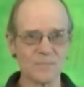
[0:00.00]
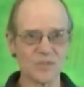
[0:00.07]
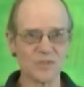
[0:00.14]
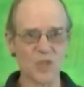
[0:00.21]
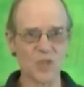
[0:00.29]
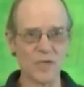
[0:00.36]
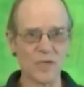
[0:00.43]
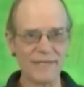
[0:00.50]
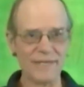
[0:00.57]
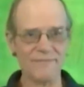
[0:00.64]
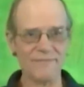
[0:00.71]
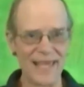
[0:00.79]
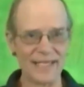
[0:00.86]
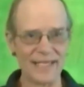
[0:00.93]

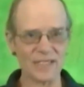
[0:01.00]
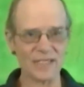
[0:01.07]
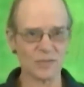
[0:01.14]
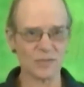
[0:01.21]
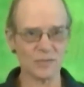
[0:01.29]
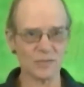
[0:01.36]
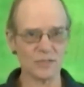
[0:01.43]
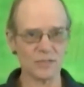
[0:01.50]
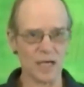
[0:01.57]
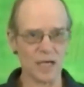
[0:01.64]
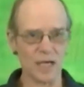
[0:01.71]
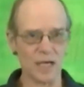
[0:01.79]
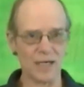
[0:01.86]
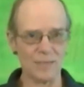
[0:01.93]
Sony Vegas
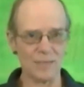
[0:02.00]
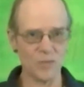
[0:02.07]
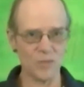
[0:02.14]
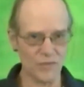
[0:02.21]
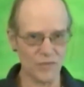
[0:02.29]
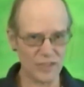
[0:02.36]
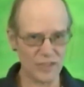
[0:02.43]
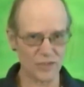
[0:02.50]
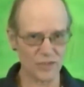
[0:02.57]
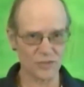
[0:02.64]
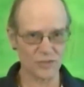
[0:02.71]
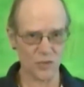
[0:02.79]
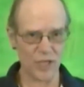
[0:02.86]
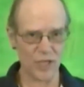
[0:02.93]
Movie
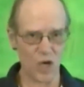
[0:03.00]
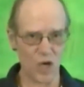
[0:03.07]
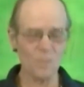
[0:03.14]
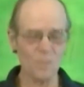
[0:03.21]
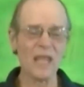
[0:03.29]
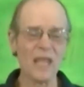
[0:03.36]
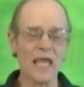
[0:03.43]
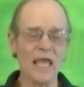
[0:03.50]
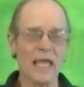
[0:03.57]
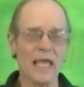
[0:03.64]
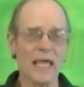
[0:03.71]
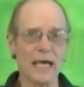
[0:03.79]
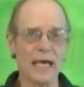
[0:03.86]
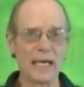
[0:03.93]
Studio.
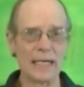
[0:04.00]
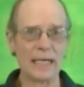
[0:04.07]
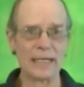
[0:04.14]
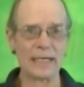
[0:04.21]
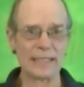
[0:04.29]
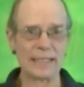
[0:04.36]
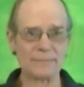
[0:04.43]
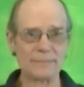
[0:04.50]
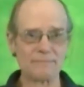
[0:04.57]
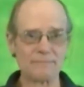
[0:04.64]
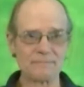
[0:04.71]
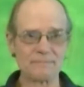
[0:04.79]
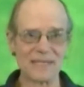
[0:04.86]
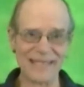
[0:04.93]

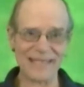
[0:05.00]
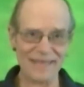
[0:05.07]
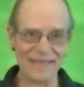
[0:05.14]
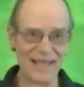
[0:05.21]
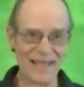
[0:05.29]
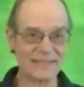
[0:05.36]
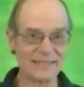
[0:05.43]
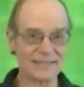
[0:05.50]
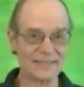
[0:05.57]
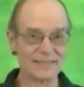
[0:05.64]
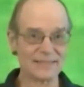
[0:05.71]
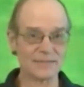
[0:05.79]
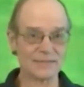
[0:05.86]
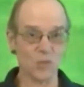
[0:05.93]
Again,
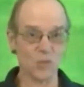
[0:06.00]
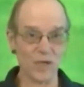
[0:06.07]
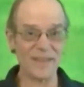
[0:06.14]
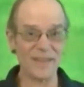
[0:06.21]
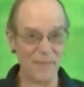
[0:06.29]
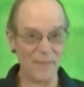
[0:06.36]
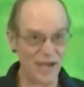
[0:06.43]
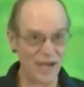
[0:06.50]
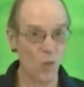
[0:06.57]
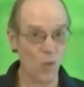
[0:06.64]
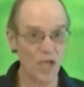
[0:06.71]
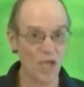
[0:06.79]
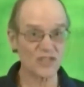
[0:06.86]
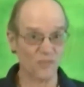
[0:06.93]
that's one of the better
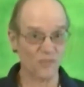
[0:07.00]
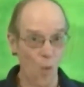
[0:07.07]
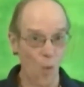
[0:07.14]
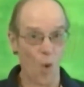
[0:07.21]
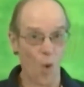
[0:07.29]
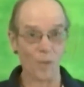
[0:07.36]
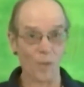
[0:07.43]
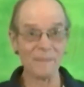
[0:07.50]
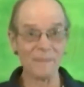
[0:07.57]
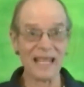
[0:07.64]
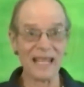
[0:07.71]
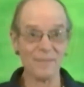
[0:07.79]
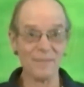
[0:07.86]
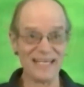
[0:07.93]
ones for
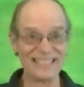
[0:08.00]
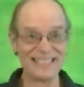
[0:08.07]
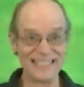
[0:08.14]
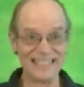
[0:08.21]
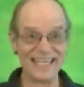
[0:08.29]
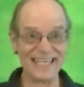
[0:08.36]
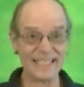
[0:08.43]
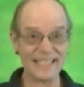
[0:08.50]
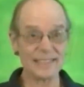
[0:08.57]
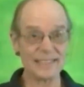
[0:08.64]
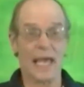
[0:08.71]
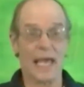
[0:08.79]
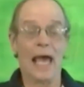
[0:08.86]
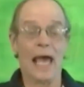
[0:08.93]
PCs,
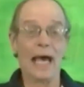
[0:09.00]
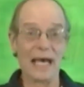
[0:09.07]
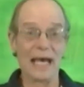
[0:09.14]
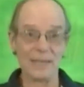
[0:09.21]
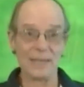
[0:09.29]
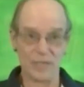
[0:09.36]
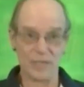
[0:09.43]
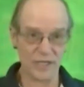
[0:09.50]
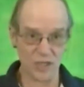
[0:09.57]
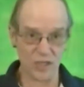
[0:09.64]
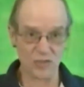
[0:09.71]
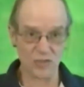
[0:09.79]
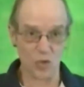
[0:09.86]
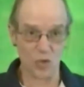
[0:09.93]
but it
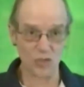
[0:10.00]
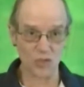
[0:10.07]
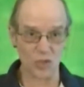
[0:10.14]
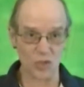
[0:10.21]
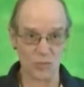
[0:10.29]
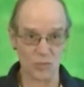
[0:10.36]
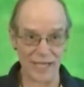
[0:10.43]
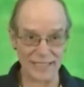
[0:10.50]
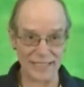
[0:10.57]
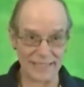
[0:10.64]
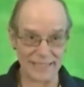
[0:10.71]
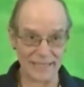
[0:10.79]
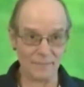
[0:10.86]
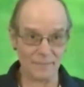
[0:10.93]
is also
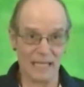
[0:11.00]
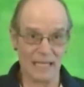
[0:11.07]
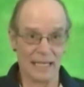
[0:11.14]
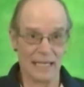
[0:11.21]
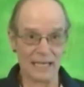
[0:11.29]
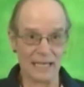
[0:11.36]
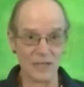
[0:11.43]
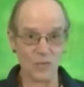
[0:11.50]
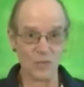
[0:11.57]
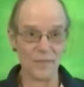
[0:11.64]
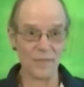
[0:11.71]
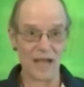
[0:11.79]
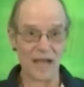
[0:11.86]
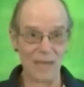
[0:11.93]
pricey. The
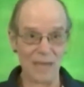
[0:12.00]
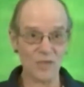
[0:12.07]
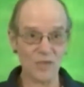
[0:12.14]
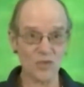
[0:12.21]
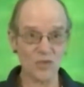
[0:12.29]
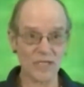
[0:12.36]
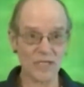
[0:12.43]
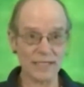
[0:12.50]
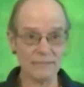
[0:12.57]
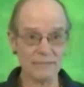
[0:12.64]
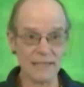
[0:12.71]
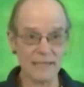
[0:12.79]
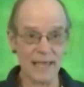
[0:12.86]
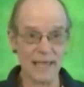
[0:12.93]
one that I'm using,
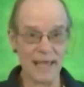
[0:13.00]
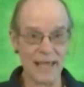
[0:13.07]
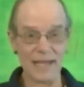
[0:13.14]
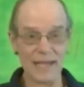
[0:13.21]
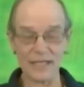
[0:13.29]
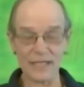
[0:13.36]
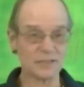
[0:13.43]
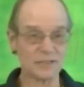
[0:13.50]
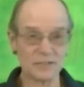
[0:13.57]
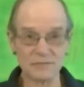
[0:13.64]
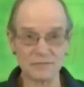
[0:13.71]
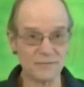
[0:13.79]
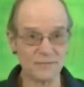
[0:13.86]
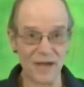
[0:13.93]
and
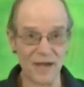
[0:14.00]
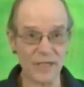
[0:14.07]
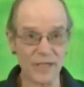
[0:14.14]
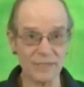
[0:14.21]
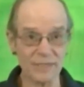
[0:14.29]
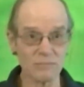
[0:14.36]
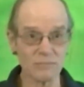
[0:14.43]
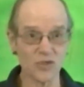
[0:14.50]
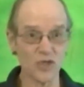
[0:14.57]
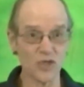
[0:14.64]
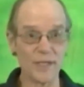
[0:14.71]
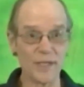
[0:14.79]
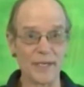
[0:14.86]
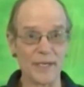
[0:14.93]
it's very
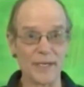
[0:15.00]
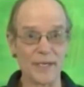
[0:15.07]
good